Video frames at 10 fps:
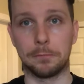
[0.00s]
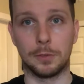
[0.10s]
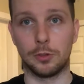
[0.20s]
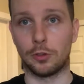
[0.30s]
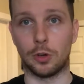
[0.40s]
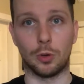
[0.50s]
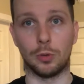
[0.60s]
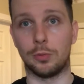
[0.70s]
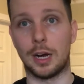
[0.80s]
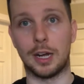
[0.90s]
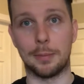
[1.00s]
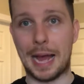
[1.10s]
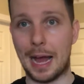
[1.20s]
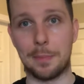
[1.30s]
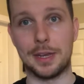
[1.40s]
So I'm
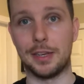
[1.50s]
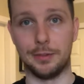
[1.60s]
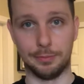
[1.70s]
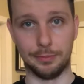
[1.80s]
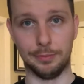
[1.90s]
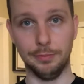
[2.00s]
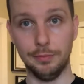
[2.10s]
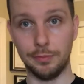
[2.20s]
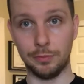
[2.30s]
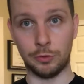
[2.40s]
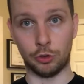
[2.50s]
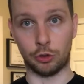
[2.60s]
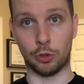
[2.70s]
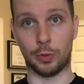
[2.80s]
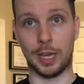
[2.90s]
happy to
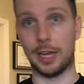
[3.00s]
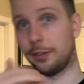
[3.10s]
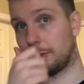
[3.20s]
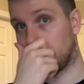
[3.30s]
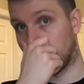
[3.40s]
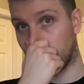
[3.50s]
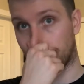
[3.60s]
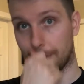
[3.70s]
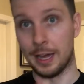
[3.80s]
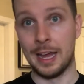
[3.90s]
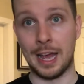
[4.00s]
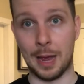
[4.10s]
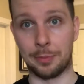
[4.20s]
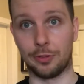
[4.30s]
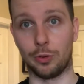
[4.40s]
showcase this
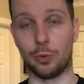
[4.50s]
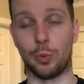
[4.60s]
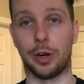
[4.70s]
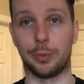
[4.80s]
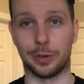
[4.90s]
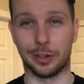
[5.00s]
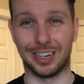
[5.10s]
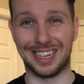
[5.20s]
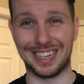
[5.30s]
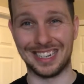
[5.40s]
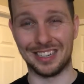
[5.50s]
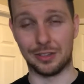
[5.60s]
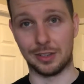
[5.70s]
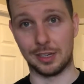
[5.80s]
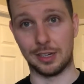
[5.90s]
episode where we're gonna get
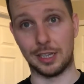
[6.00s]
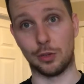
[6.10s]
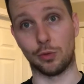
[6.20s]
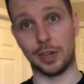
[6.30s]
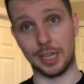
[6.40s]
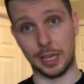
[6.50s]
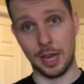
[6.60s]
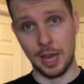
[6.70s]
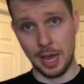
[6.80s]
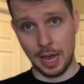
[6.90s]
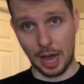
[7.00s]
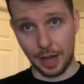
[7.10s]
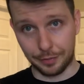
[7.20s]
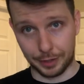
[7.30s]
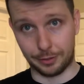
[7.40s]
into the nitty gritty
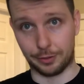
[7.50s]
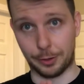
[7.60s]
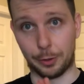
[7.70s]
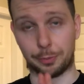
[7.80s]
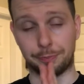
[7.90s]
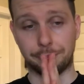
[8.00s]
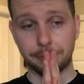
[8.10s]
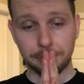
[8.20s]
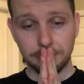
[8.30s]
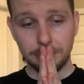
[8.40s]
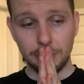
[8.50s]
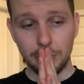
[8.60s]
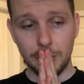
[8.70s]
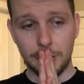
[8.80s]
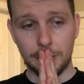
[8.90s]
of it. So
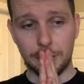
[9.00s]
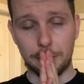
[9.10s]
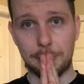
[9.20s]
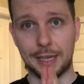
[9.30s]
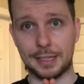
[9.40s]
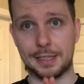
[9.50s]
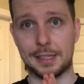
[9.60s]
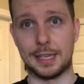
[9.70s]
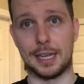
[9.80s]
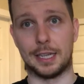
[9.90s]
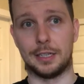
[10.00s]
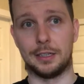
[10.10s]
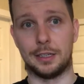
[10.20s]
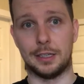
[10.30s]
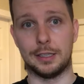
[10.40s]
the biggest thing
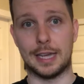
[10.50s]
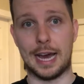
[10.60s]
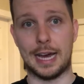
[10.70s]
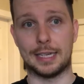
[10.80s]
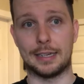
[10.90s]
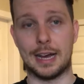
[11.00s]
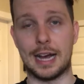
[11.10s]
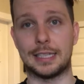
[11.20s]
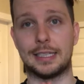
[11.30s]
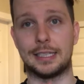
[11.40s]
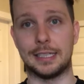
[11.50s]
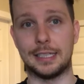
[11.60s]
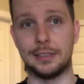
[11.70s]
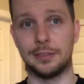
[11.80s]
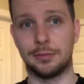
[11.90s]
that I see,